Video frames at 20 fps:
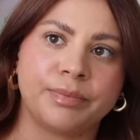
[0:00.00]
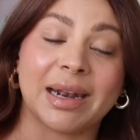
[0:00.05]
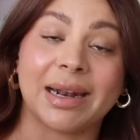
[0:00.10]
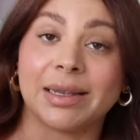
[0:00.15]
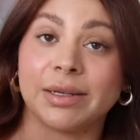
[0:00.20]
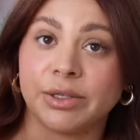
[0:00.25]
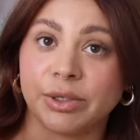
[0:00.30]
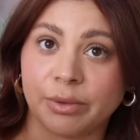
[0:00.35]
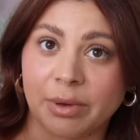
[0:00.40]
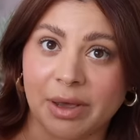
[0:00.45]
And
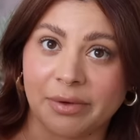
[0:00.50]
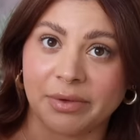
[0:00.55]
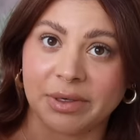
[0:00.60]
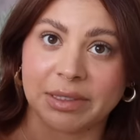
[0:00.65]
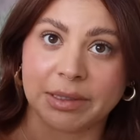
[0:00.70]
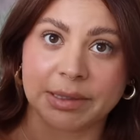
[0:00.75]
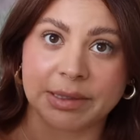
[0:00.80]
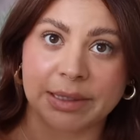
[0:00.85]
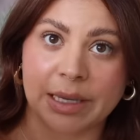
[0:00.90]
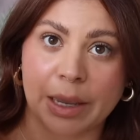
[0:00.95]
I do have a
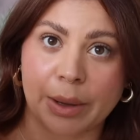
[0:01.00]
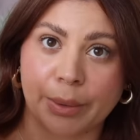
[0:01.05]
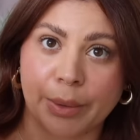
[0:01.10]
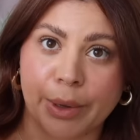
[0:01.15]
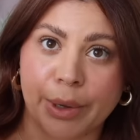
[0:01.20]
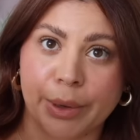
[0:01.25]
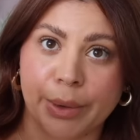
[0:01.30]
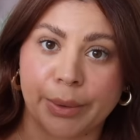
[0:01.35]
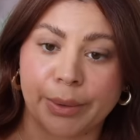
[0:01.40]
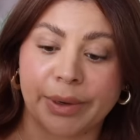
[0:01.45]
discount
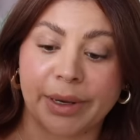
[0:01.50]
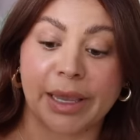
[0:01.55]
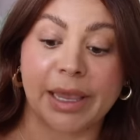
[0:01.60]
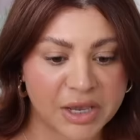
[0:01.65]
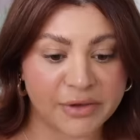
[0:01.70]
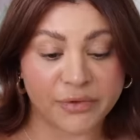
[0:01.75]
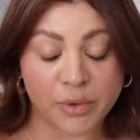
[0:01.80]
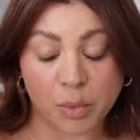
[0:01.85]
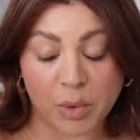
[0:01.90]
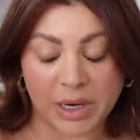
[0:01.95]
code
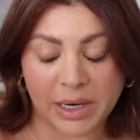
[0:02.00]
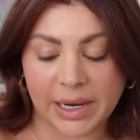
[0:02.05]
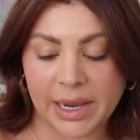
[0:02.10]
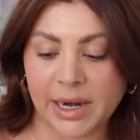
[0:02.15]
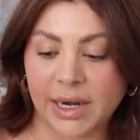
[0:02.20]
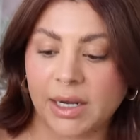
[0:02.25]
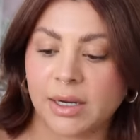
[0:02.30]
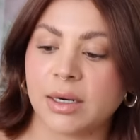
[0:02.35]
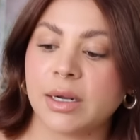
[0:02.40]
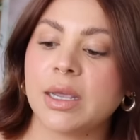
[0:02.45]
if you wanna
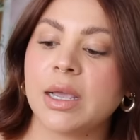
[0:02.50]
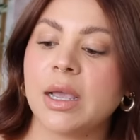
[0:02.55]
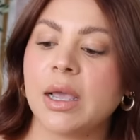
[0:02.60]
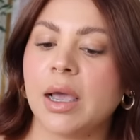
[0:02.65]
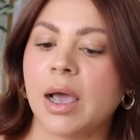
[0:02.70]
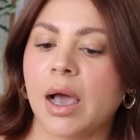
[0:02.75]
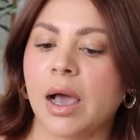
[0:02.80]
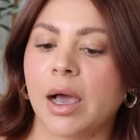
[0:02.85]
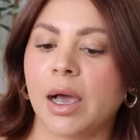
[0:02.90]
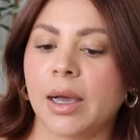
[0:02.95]
get
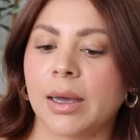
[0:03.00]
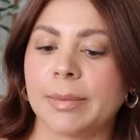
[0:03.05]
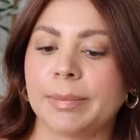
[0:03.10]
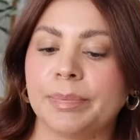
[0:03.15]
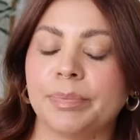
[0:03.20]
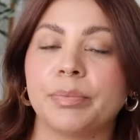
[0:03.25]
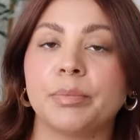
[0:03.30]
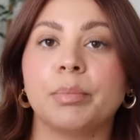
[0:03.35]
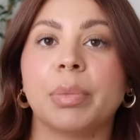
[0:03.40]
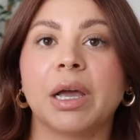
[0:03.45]
it.
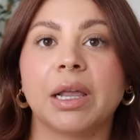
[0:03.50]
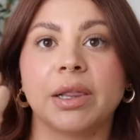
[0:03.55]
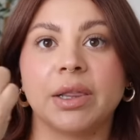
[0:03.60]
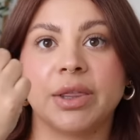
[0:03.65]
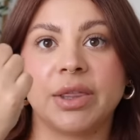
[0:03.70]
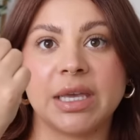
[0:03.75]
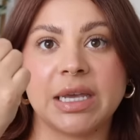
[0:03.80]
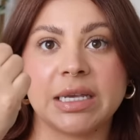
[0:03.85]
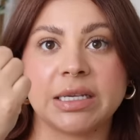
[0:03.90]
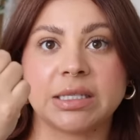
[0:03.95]
Um,
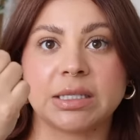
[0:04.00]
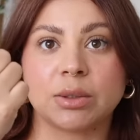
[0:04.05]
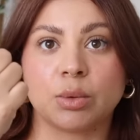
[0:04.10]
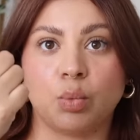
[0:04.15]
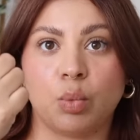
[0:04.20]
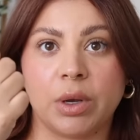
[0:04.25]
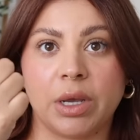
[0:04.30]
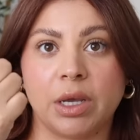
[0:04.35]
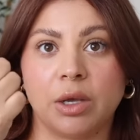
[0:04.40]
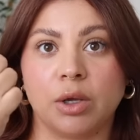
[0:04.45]
but this
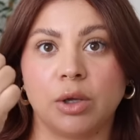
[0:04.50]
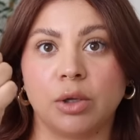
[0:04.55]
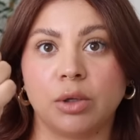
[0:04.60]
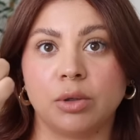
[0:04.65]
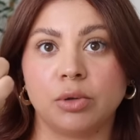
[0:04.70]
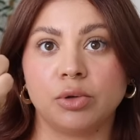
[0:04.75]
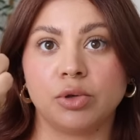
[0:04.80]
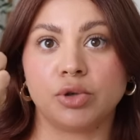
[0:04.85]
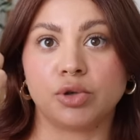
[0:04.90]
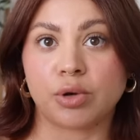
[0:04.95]

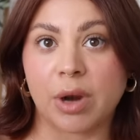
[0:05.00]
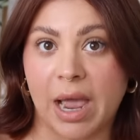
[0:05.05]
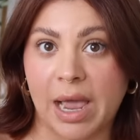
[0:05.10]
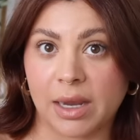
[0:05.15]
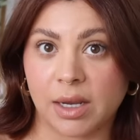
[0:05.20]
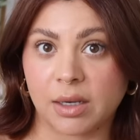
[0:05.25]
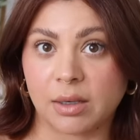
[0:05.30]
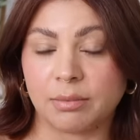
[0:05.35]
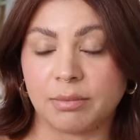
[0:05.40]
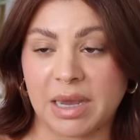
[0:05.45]
will
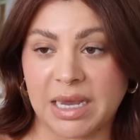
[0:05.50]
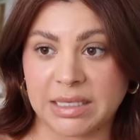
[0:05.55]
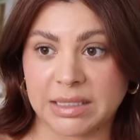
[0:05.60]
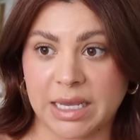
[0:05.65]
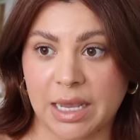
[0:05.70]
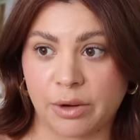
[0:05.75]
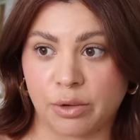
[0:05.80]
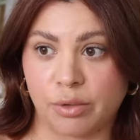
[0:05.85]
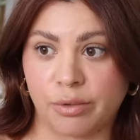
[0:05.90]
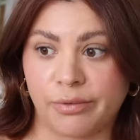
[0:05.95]
track my
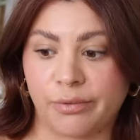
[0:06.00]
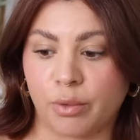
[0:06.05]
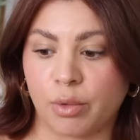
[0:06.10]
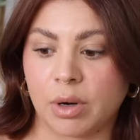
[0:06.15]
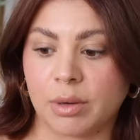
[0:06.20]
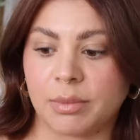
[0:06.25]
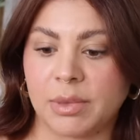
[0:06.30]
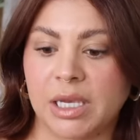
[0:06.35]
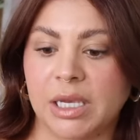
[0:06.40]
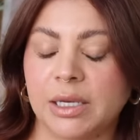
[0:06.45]
cycle
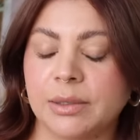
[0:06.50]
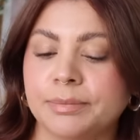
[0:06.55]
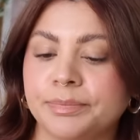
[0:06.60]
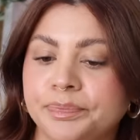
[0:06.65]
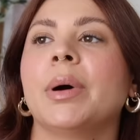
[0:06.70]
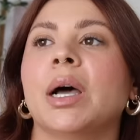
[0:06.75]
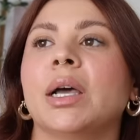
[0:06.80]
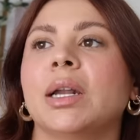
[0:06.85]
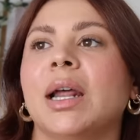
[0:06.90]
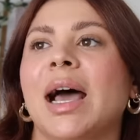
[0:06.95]
for me.
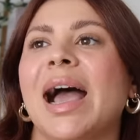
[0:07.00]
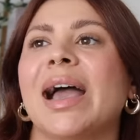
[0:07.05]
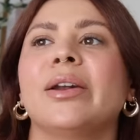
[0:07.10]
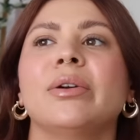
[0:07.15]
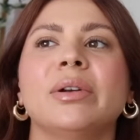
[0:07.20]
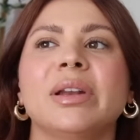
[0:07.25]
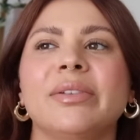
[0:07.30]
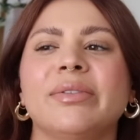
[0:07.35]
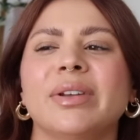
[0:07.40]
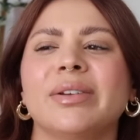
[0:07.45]
But I
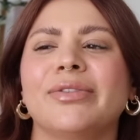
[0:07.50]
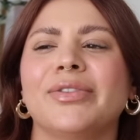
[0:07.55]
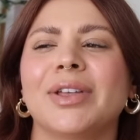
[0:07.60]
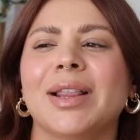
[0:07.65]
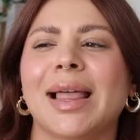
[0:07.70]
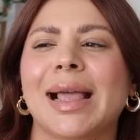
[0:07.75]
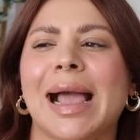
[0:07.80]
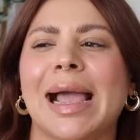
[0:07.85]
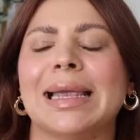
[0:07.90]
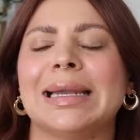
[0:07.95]
don't even feel
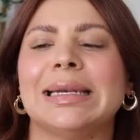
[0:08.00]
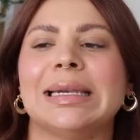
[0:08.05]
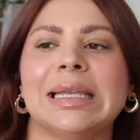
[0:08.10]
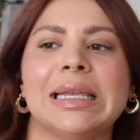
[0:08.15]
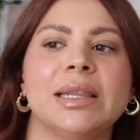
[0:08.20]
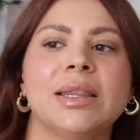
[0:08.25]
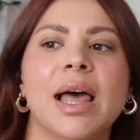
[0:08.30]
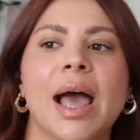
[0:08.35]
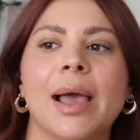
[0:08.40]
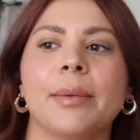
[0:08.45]
like I
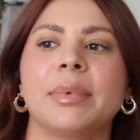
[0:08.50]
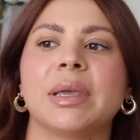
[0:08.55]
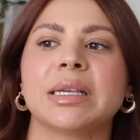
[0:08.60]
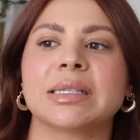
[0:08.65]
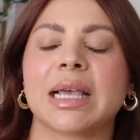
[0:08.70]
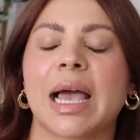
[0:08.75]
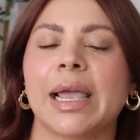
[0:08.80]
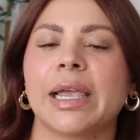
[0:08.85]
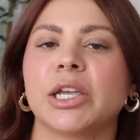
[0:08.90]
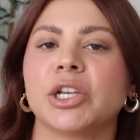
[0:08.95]
need that because
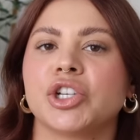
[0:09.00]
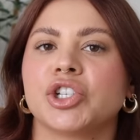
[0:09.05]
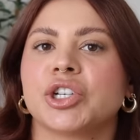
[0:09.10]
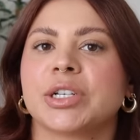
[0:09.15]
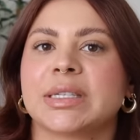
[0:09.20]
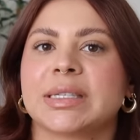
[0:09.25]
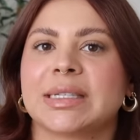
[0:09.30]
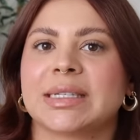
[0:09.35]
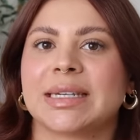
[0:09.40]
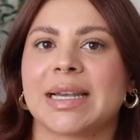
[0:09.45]
I can
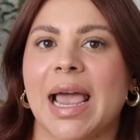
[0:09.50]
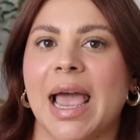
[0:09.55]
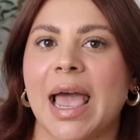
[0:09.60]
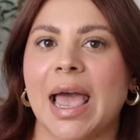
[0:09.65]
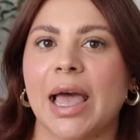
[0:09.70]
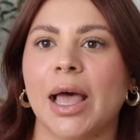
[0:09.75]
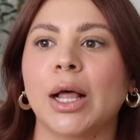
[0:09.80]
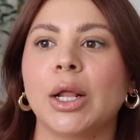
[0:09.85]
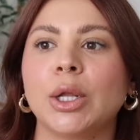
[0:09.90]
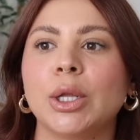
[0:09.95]
just
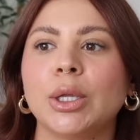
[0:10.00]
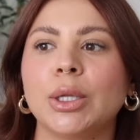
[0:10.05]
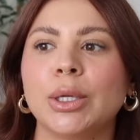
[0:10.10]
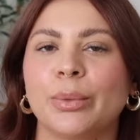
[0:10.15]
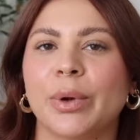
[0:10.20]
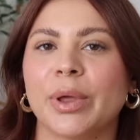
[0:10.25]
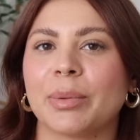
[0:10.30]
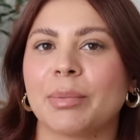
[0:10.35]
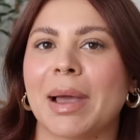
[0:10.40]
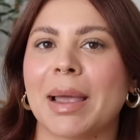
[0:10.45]
tell
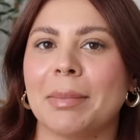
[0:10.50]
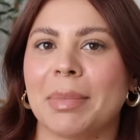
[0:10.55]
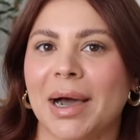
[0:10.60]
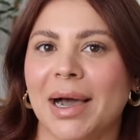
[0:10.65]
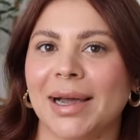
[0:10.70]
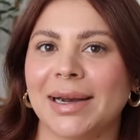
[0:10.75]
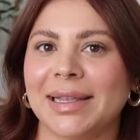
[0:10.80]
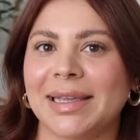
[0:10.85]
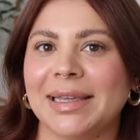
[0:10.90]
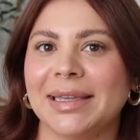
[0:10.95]
with my
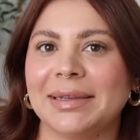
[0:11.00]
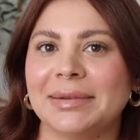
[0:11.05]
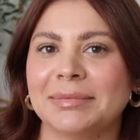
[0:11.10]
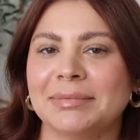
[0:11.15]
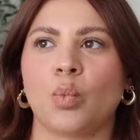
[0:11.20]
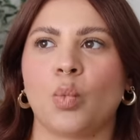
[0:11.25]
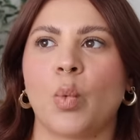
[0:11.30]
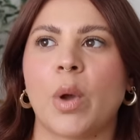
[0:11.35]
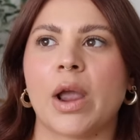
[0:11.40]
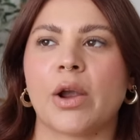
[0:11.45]
body
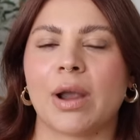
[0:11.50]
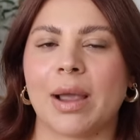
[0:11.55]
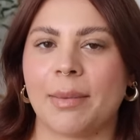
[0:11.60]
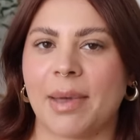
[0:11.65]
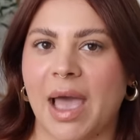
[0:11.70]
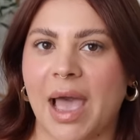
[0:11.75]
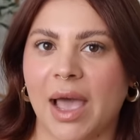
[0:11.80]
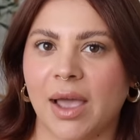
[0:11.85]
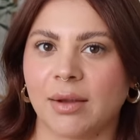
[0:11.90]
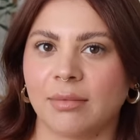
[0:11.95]
where I'm
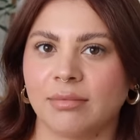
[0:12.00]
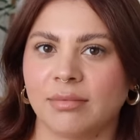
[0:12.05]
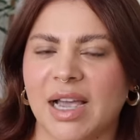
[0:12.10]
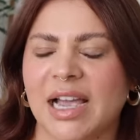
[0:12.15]
at.